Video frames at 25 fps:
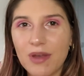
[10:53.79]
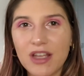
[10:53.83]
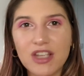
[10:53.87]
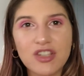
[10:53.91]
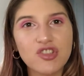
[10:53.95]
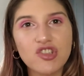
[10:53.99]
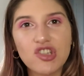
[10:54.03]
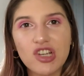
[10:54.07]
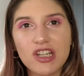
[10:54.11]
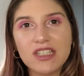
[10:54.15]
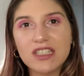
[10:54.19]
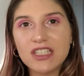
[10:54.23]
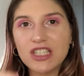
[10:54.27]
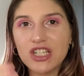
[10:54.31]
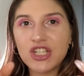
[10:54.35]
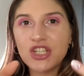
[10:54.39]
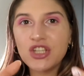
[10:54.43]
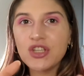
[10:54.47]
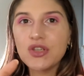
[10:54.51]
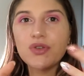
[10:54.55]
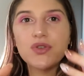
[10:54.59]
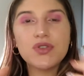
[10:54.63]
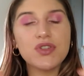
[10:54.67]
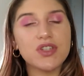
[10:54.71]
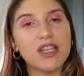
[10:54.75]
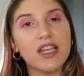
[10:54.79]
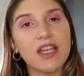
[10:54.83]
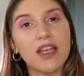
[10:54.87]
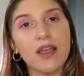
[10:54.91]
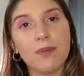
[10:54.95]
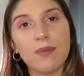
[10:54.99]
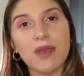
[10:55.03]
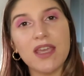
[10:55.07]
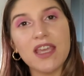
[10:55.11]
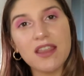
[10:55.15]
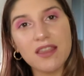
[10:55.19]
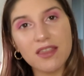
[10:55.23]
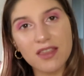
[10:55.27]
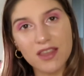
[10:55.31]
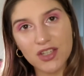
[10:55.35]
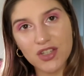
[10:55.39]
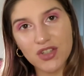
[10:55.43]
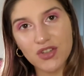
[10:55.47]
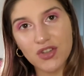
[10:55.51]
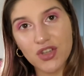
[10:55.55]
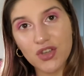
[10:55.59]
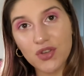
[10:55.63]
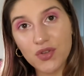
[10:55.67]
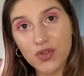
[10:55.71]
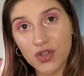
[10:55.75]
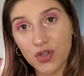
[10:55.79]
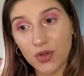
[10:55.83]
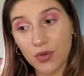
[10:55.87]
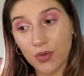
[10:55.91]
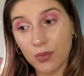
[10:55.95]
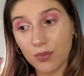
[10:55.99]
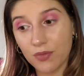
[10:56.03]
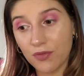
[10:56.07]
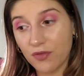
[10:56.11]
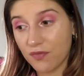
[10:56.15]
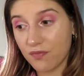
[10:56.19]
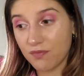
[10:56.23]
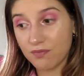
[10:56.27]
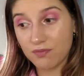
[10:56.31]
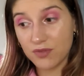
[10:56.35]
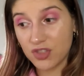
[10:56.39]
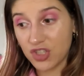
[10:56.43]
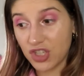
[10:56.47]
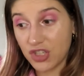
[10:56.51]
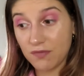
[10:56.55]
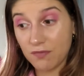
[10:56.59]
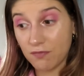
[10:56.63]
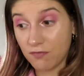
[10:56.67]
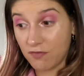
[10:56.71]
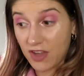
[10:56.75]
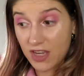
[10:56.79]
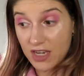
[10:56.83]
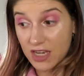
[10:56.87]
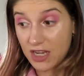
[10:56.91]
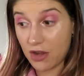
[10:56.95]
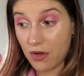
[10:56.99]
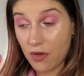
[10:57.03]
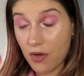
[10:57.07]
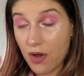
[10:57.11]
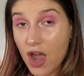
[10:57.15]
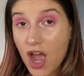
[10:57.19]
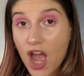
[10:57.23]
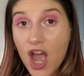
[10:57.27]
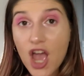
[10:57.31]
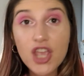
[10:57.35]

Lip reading: It's just you seeing me in this YouTube video.